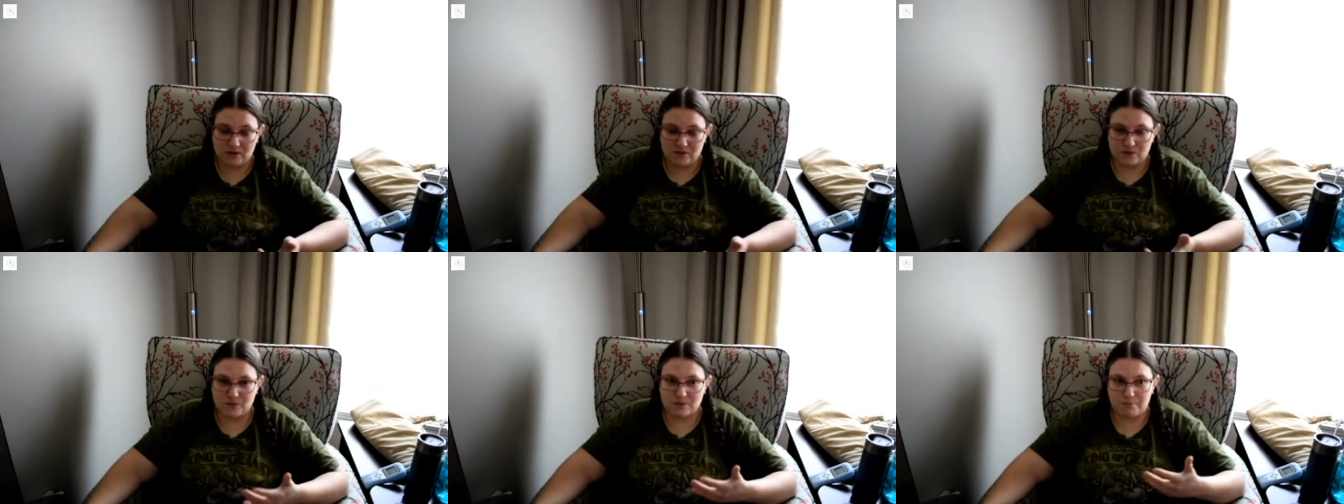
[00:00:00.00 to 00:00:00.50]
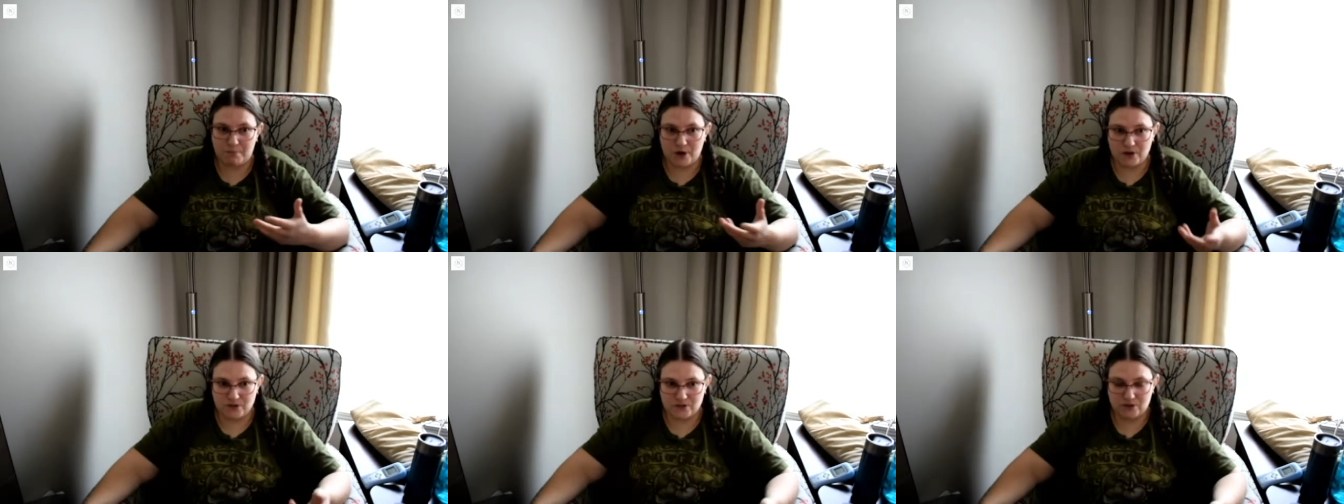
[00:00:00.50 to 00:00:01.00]
So it's a
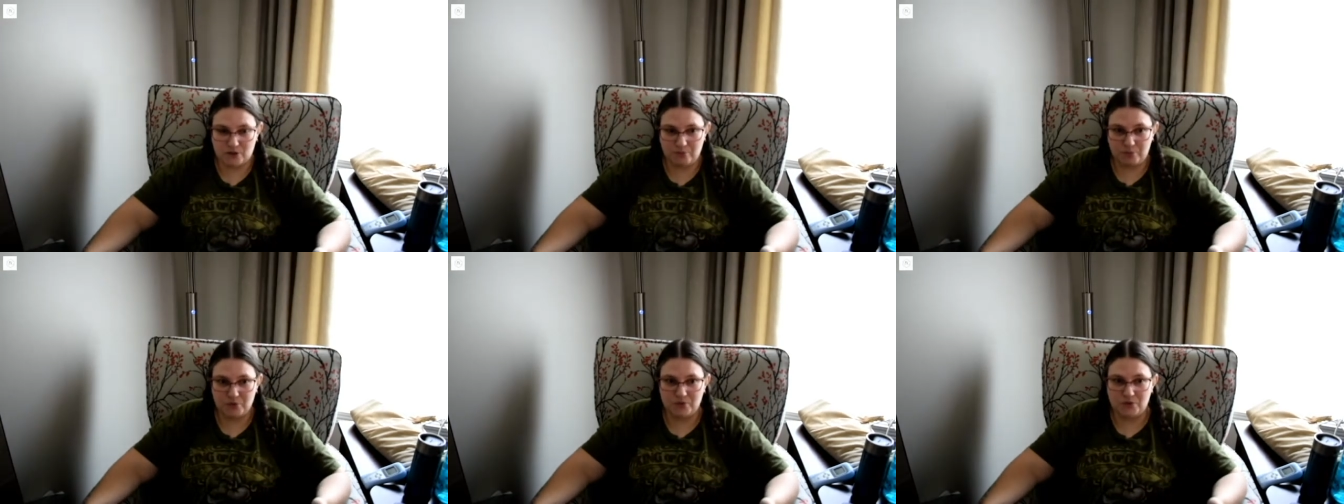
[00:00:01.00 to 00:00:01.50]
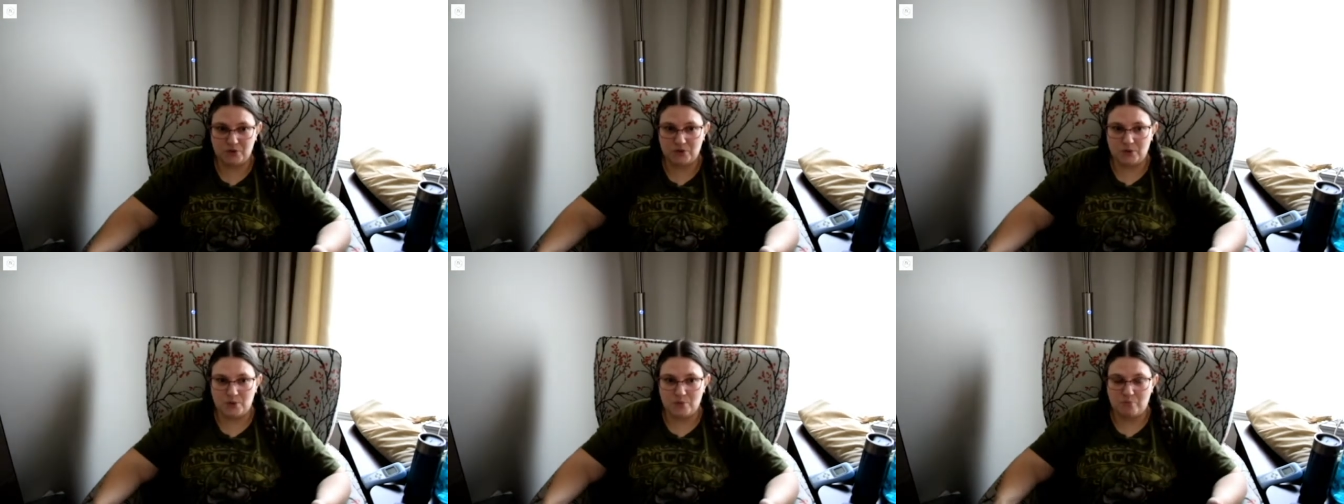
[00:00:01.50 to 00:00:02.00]
bar soap
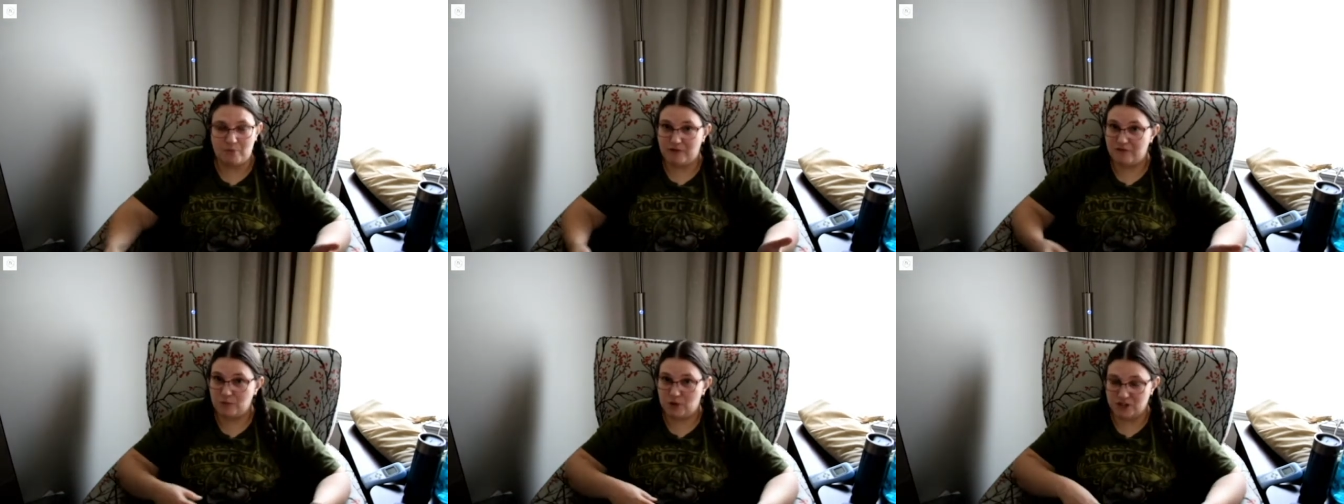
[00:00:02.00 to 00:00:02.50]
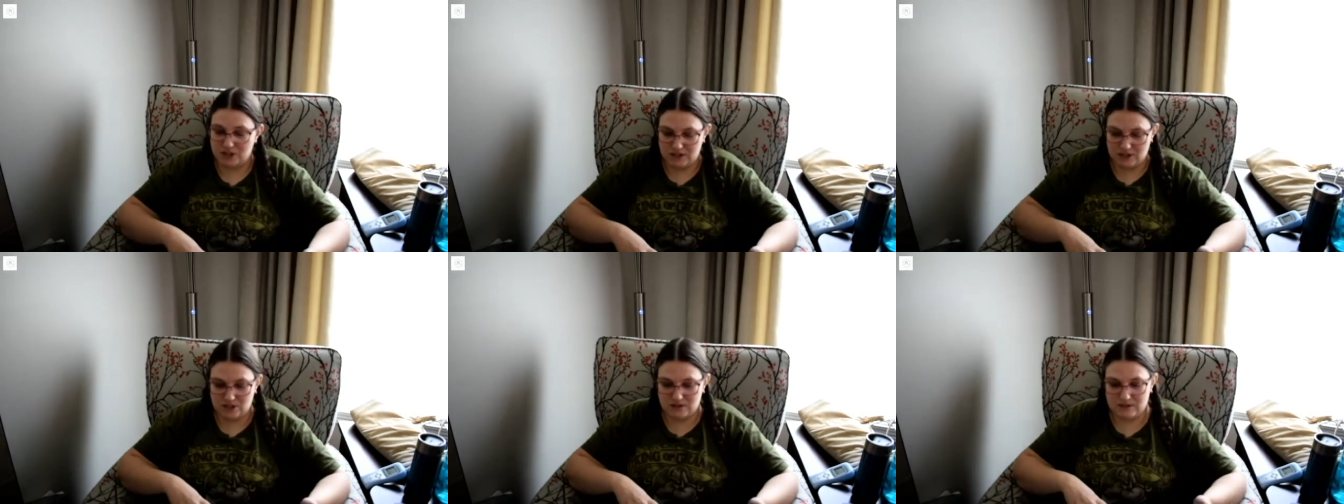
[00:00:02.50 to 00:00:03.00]
meant for washing
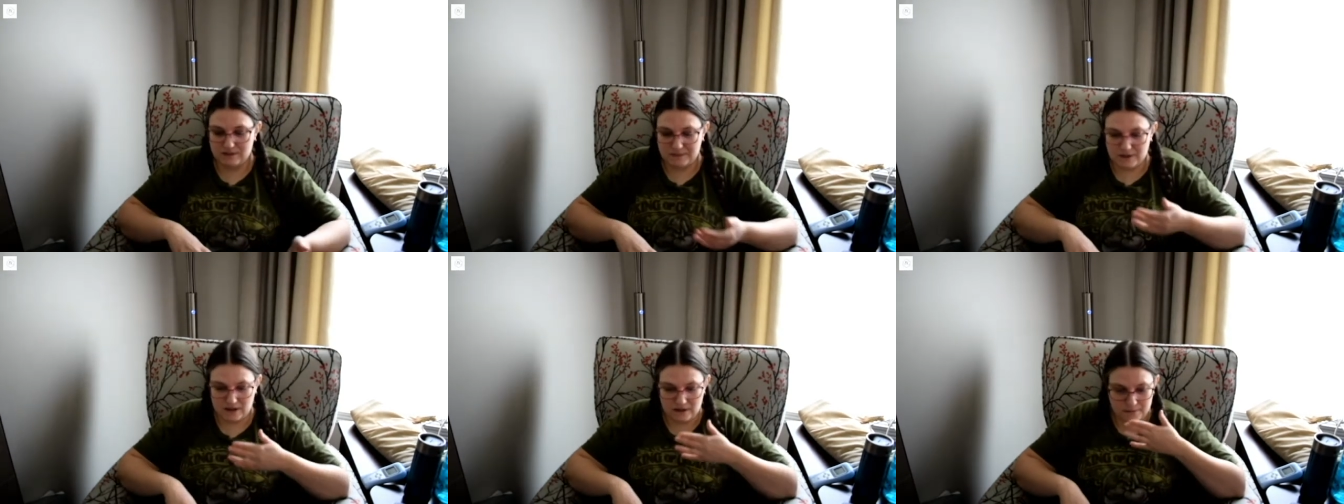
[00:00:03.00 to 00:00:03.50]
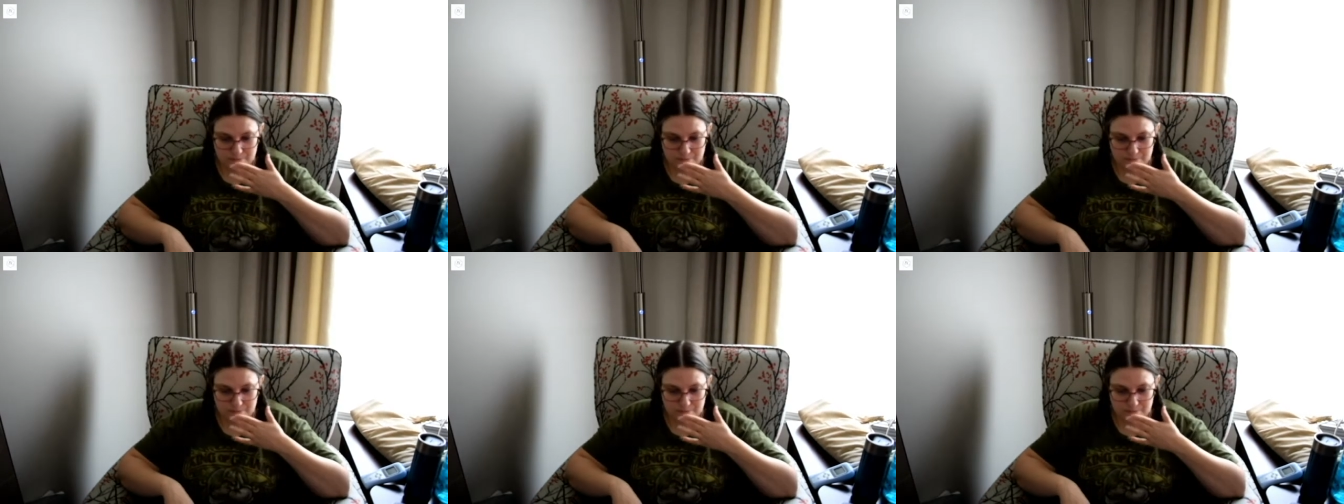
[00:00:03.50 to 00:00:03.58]
dishes. Um,